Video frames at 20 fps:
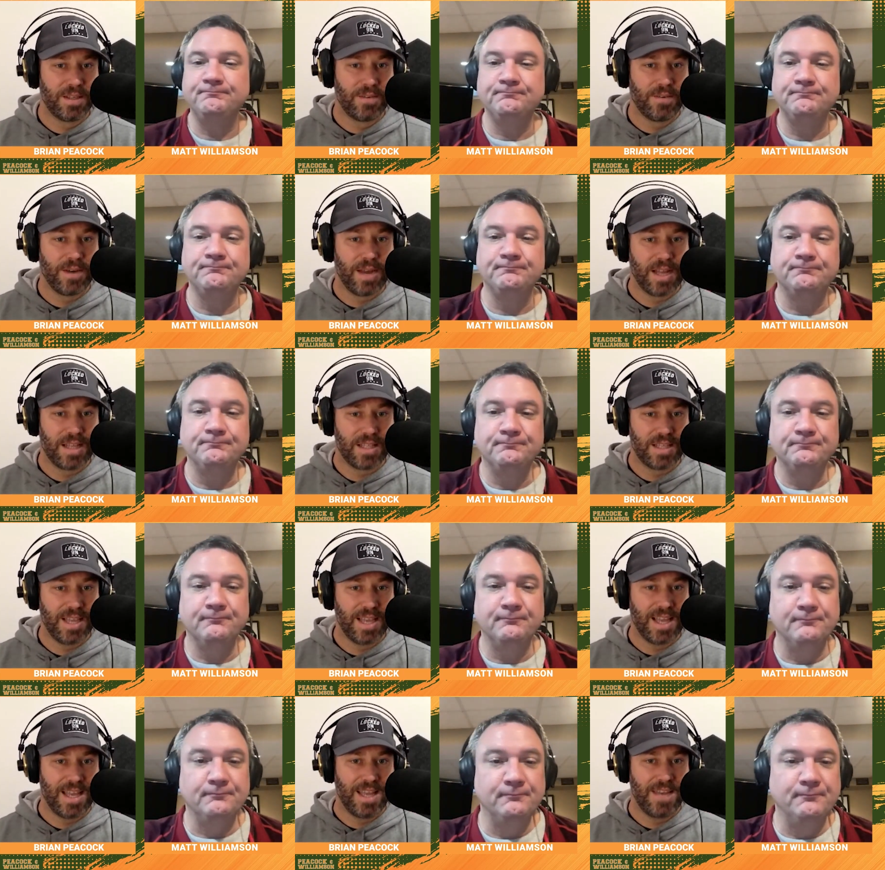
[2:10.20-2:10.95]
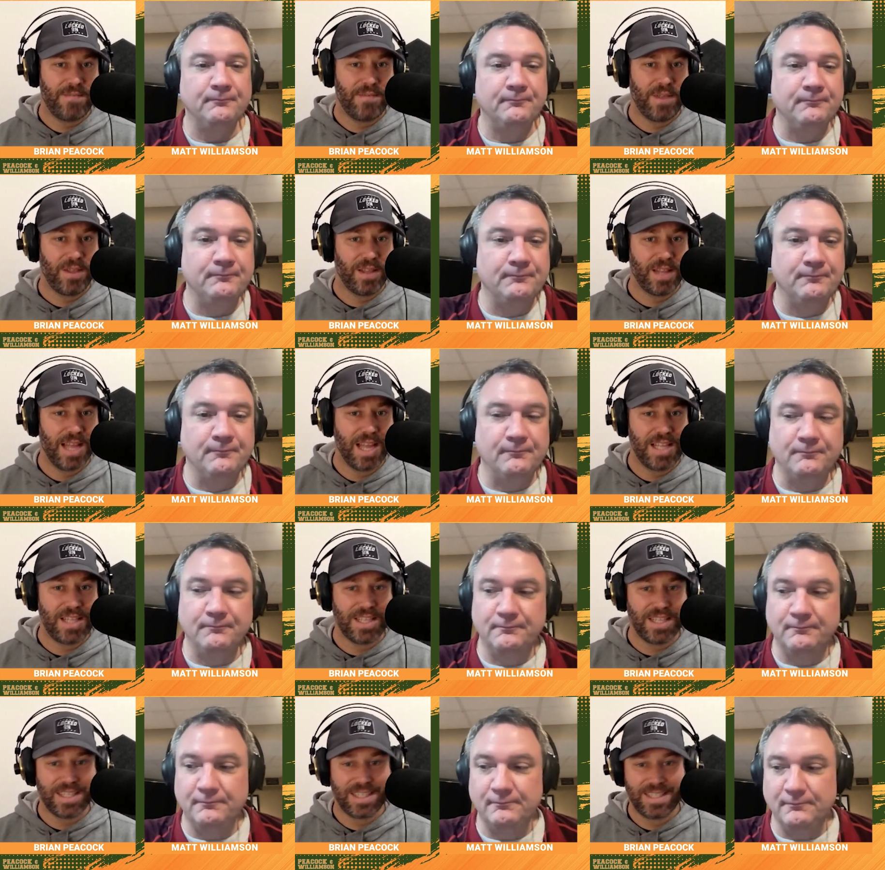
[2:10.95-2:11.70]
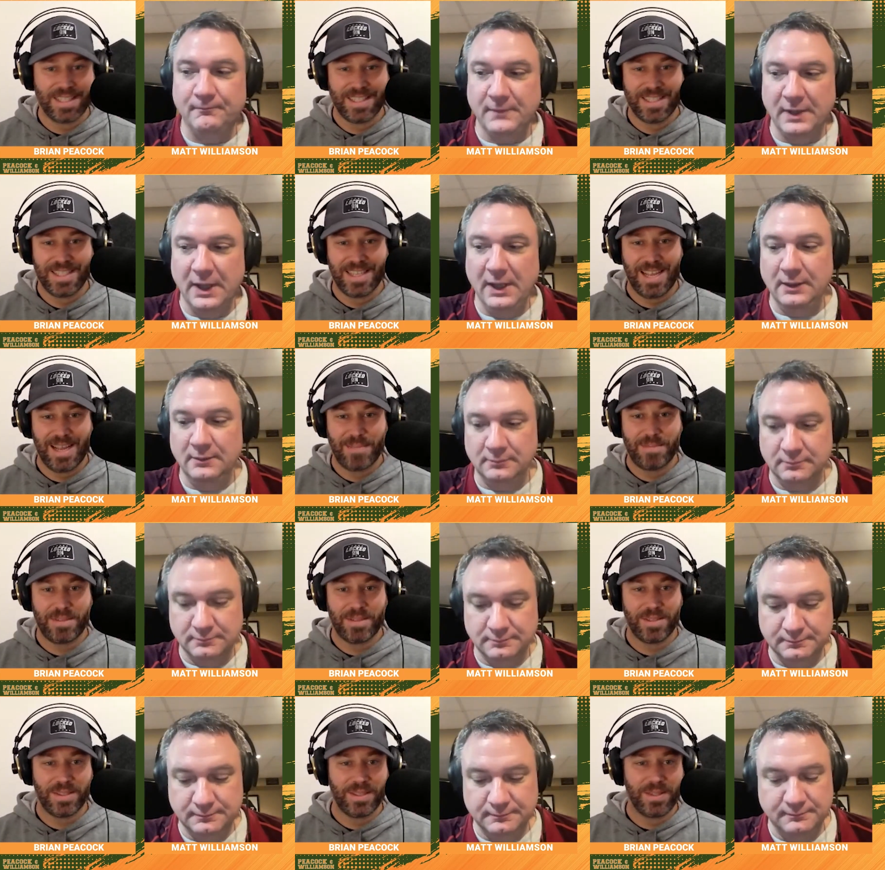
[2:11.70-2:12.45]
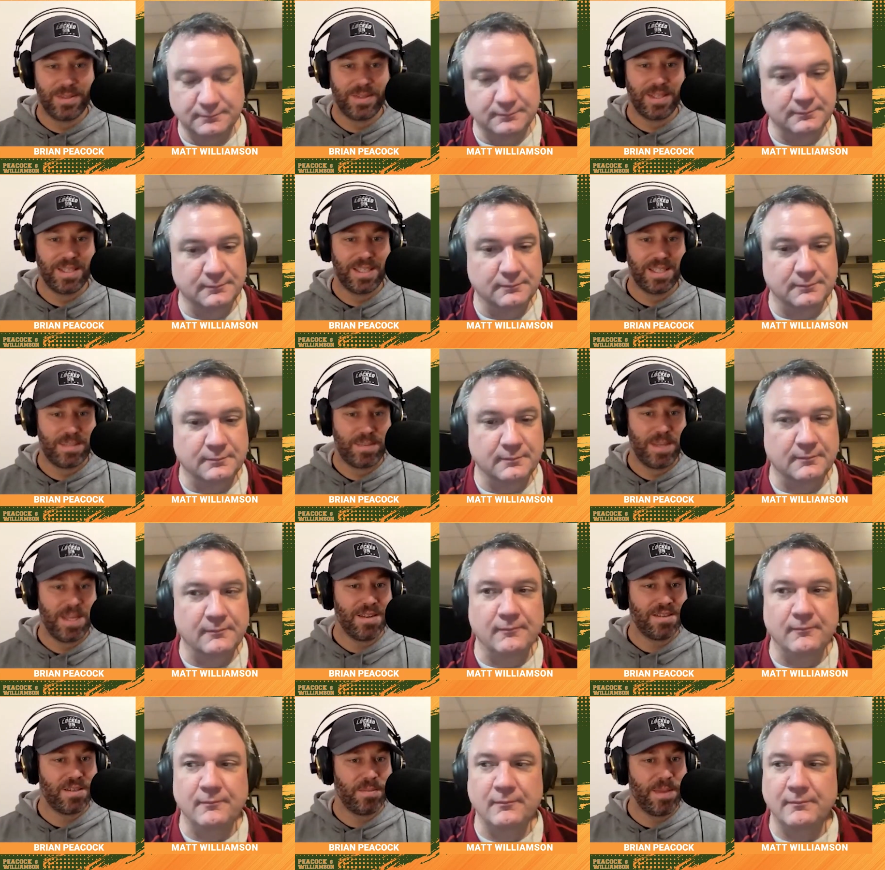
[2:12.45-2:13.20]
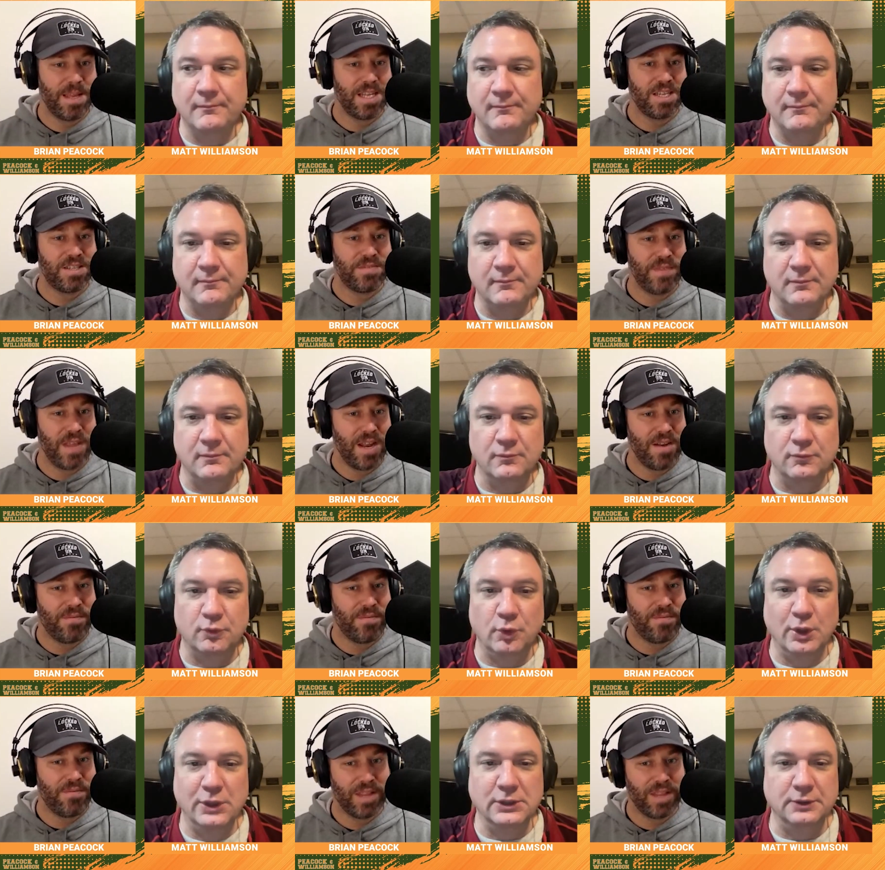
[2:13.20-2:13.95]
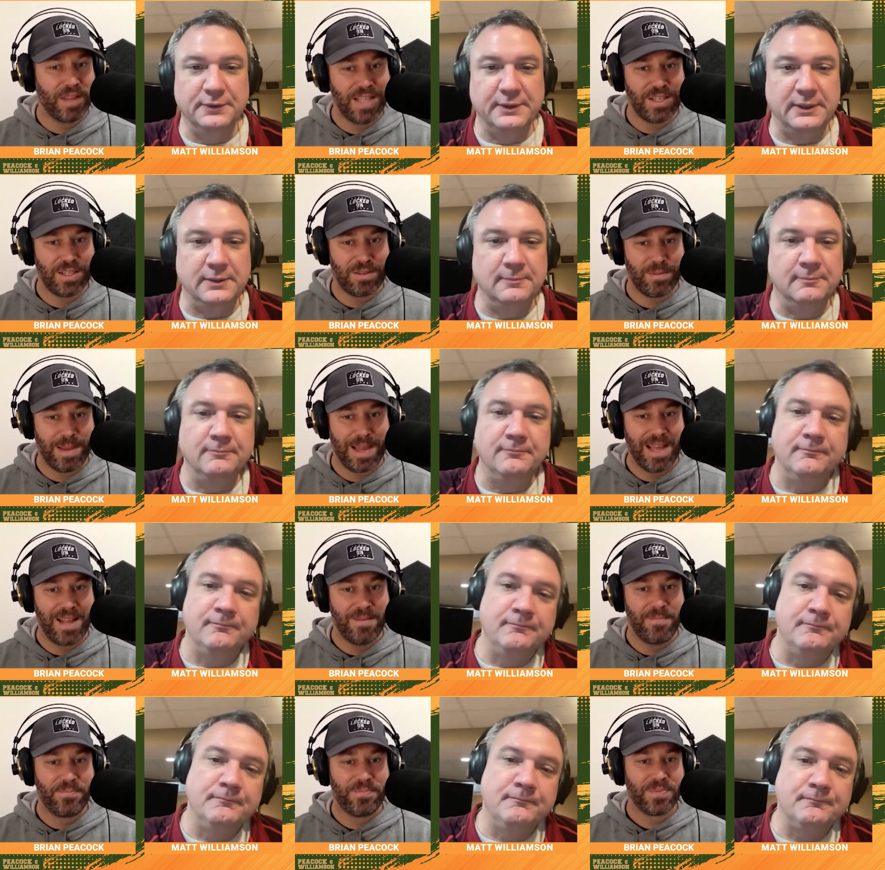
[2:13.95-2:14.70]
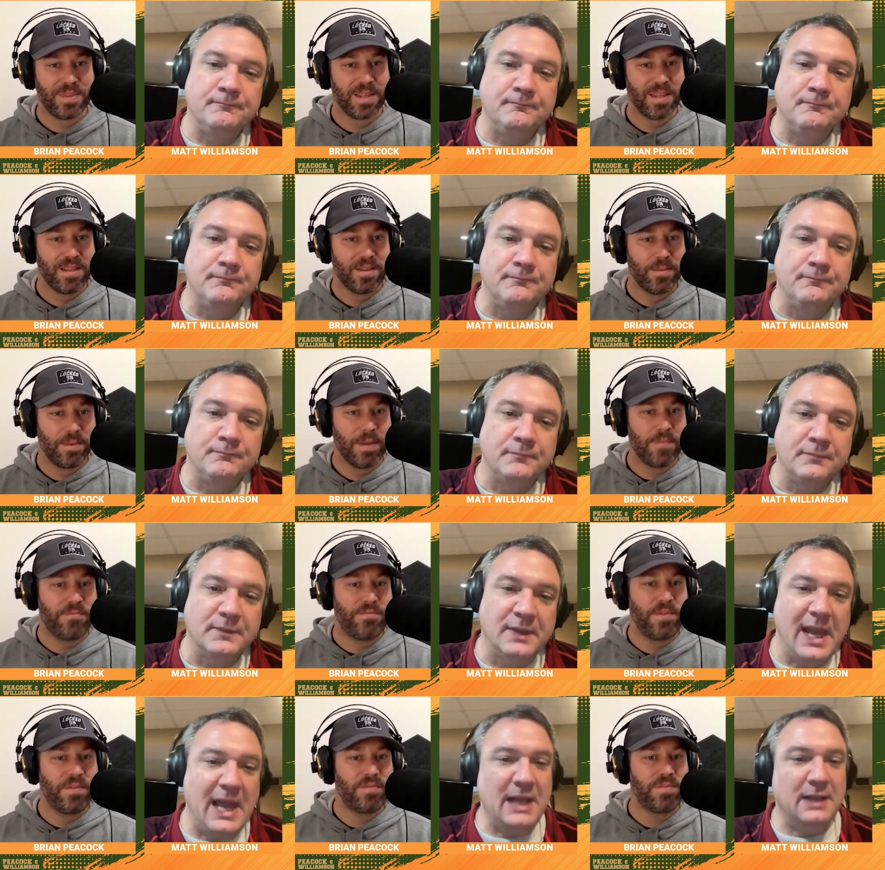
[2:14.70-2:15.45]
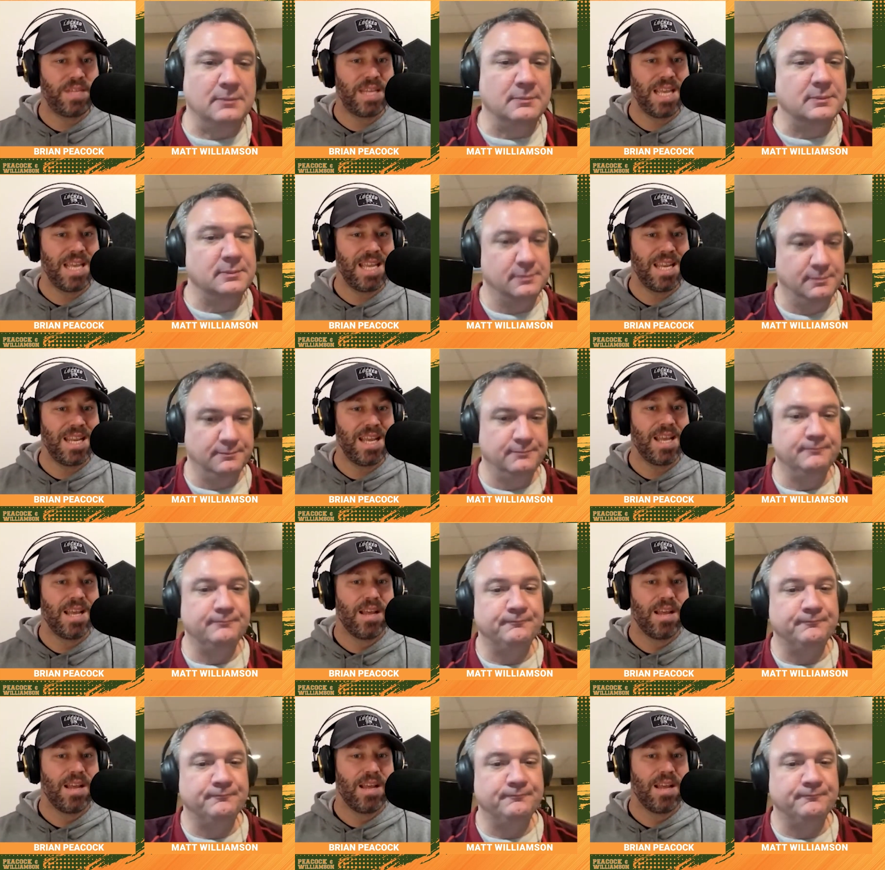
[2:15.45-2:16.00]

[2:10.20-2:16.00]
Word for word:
Speaker 1: Congrats! Yeah, NFL legend. Yeah, absolutely. Speaking of some NFL oh, legends, Matt, we got 15 yeah.